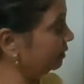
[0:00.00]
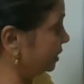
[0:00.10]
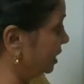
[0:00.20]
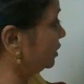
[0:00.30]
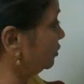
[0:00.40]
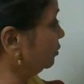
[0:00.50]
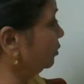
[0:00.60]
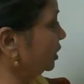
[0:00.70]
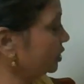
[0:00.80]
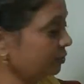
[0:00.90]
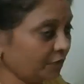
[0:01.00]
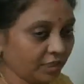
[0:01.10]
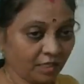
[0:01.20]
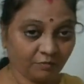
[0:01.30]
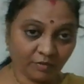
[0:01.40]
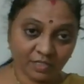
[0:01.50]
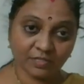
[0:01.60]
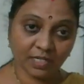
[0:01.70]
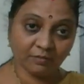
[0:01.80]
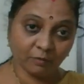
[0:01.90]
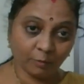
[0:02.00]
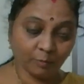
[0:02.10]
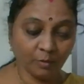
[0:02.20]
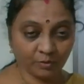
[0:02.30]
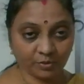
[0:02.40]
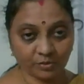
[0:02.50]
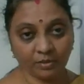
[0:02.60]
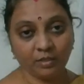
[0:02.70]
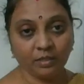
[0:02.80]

these two words together, first and foremost.